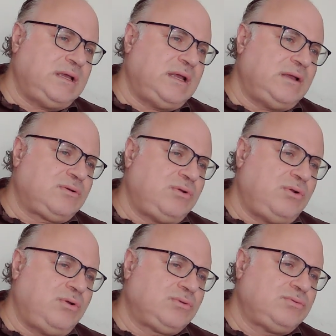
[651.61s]
are
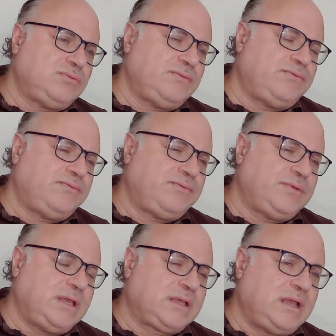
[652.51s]
clogged with
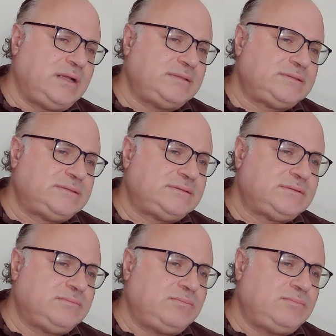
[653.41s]
vehicles,